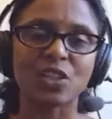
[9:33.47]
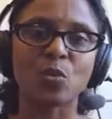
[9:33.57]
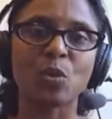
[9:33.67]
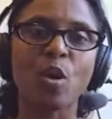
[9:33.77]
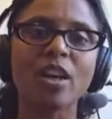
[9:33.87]

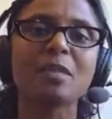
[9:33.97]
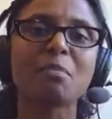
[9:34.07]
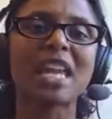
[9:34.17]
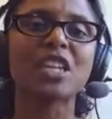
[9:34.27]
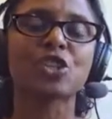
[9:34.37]
So we wanted to
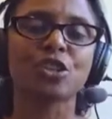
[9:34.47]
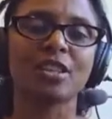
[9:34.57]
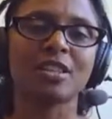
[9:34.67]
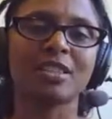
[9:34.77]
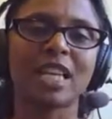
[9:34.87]
make
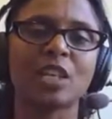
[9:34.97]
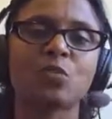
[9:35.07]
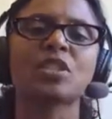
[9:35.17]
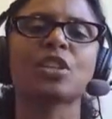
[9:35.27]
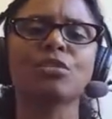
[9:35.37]
sure that it
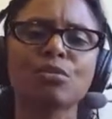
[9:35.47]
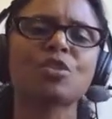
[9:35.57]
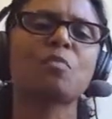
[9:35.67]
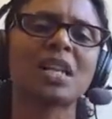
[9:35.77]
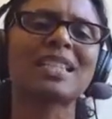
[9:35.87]
was a
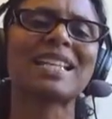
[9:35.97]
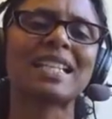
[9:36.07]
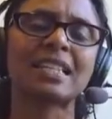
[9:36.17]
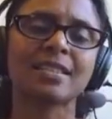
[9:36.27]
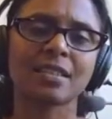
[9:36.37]
huge
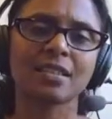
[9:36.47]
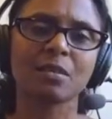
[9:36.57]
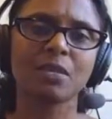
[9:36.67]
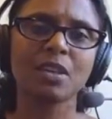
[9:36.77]
multi-tenant system